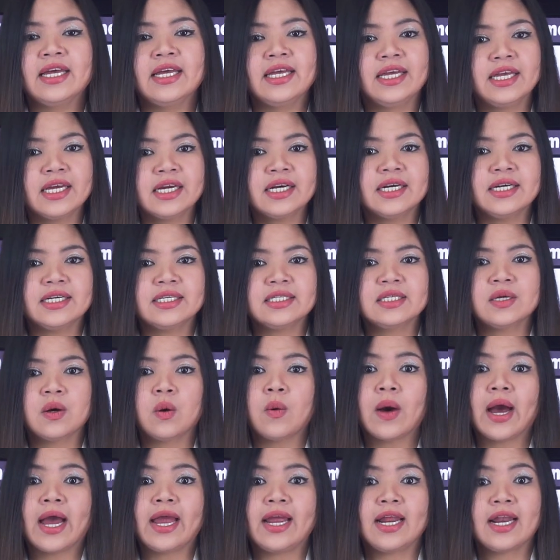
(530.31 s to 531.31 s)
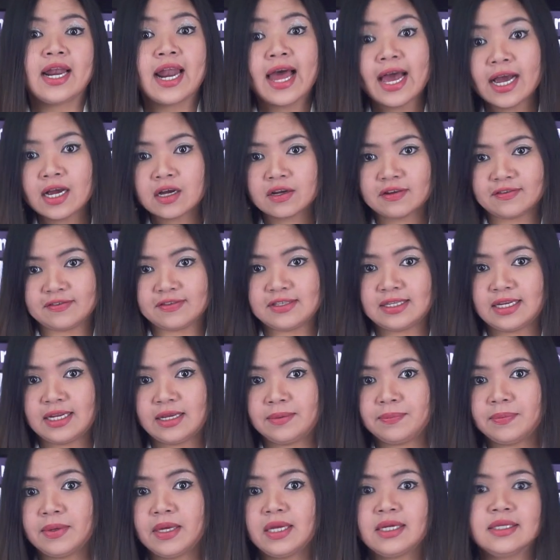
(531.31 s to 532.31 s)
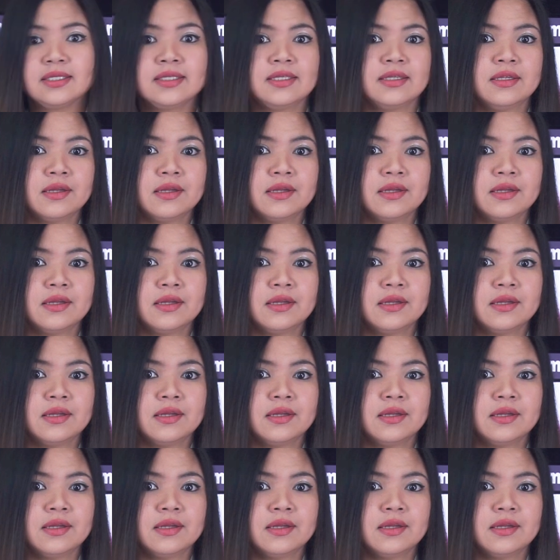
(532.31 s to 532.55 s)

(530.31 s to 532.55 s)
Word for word: Here's why lack of sleep is